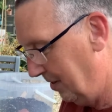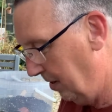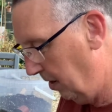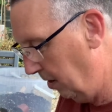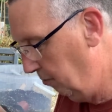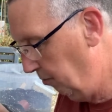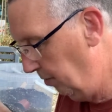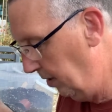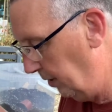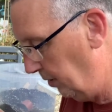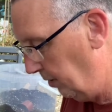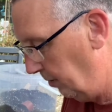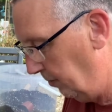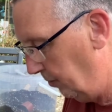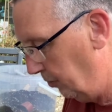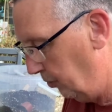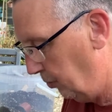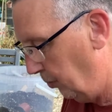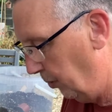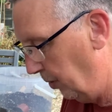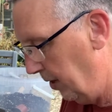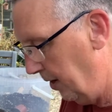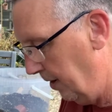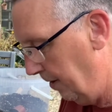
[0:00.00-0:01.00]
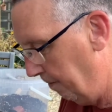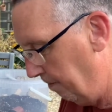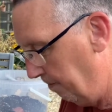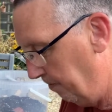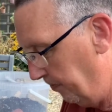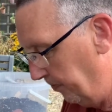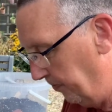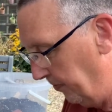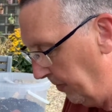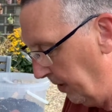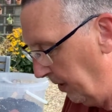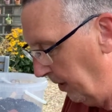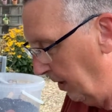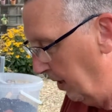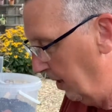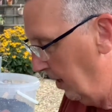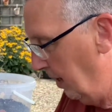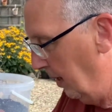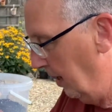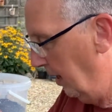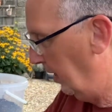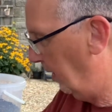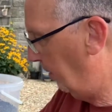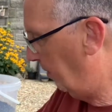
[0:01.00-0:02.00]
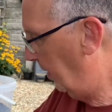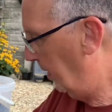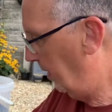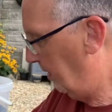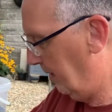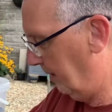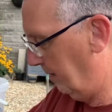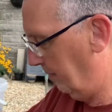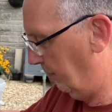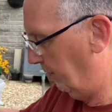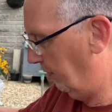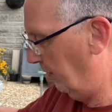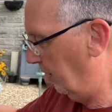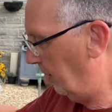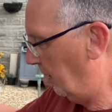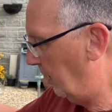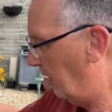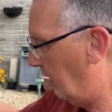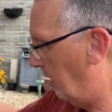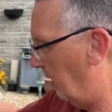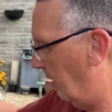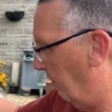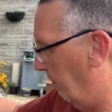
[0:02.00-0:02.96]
I really do enjoy it. Anyway, that's the